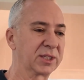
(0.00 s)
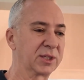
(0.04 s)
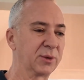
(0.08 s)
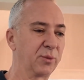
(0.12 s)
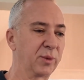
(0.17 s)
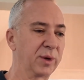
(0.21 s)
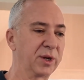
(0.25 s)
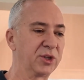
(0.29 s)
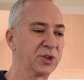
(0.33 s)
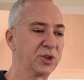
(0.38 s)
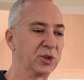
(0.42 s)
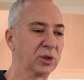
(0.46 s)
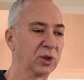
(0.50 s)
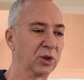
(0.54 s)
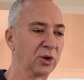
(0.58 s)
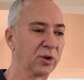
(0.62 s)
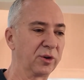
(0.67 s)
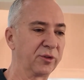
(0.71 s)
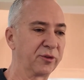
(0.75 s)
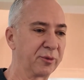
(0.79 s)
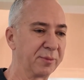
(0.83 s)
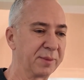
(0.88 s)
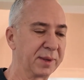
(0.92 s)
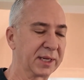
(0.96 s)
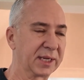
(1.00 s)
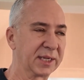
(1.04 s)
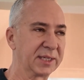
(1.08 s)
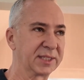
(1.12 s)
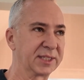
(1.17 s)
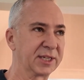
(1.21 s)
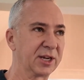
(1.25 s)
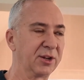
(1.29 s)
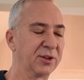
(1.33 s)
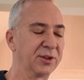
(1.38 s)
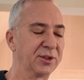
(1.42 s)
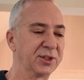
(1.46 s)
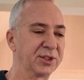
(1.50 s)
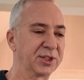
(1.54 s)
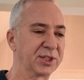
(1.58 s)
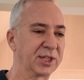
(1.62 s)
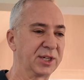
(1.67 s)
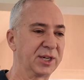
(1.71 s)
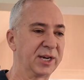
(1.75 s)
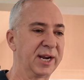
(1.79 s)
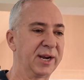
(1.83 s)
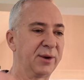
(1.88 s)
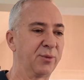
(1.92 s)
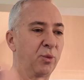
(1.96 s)
and what did you learn from the consultants
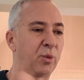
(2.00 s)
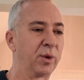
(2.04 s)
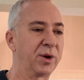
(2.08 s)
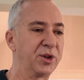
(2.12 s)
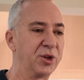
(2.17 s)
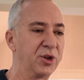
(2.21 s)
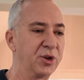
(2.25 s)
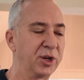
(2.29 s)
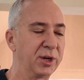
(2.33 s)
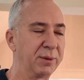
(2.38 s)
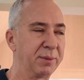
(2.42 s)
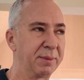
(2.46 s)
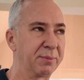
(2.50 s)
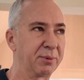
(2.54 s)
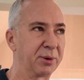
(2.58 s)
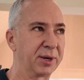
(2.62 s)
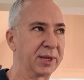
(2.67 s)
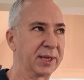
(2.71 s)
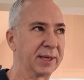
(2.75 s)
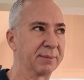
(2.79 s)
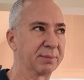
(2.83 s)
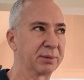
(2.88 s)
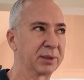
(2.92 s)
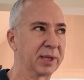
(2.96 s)
and what are you going to be putting in